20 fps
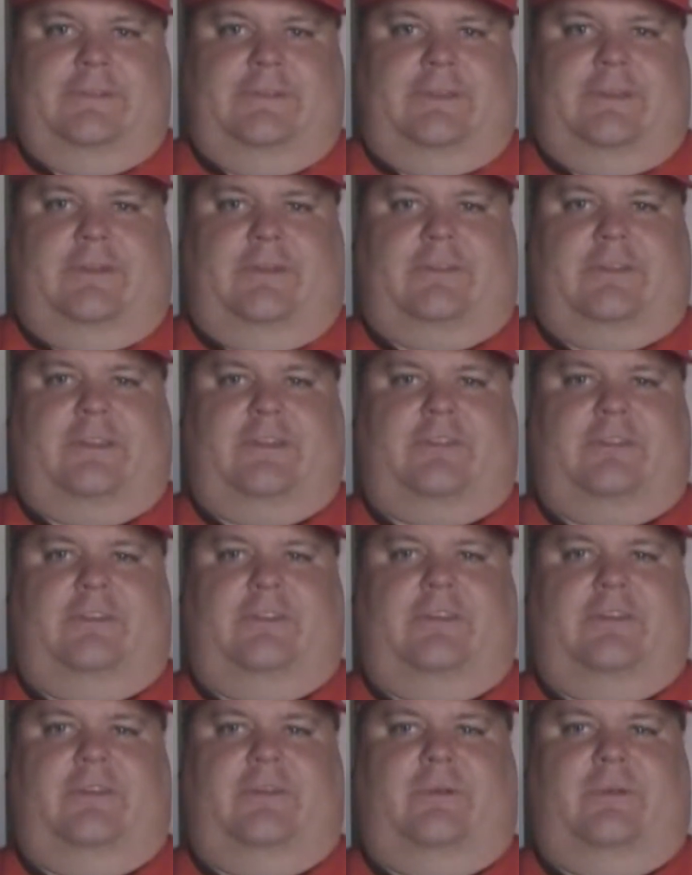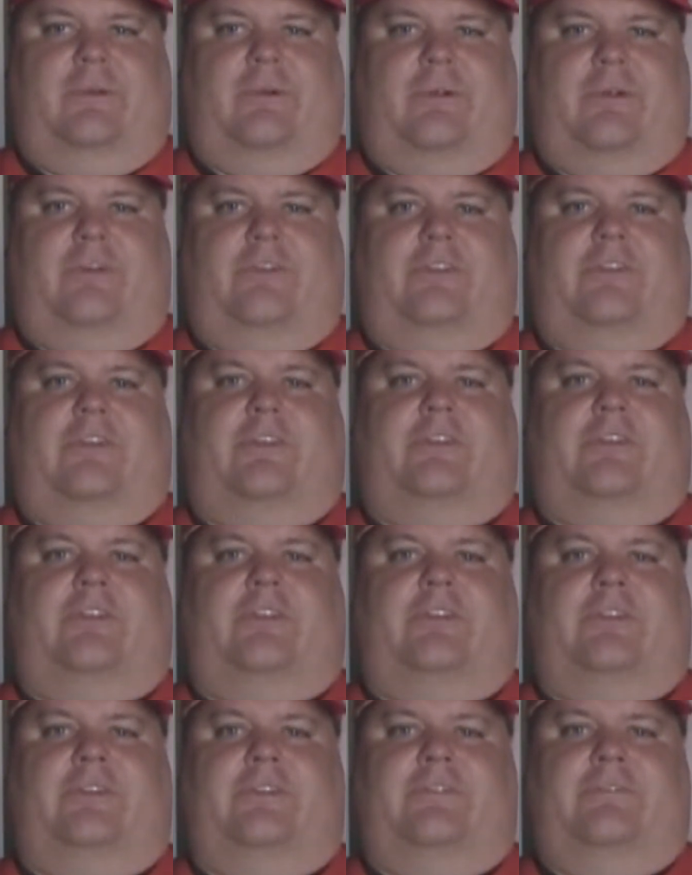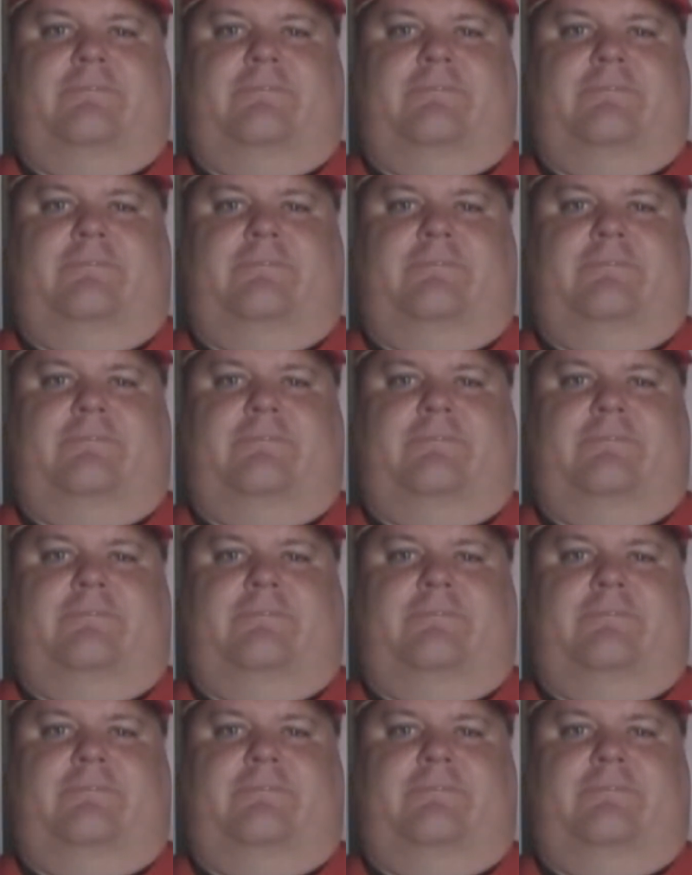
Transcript: it looked actually a little orangish